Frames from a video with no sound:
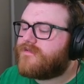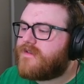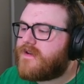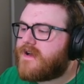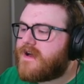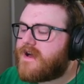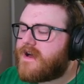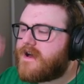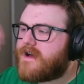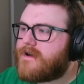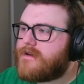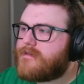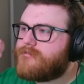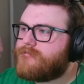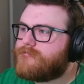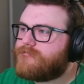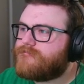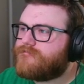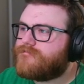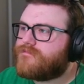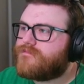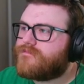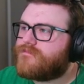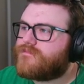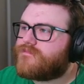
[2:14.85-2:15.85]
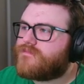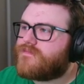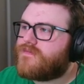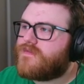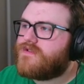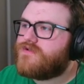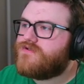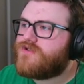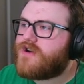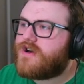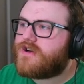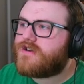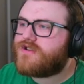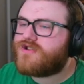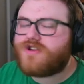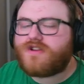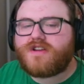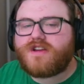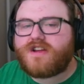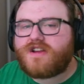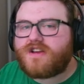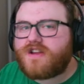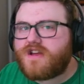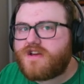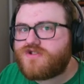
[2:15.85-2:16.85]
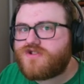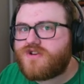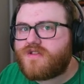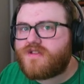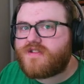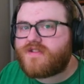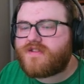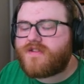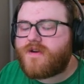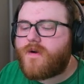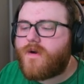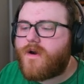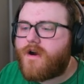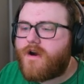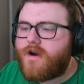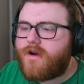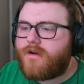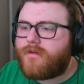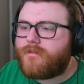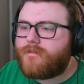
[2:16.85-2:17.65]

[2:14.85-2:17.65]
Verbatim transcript: uh, junction conditions there are.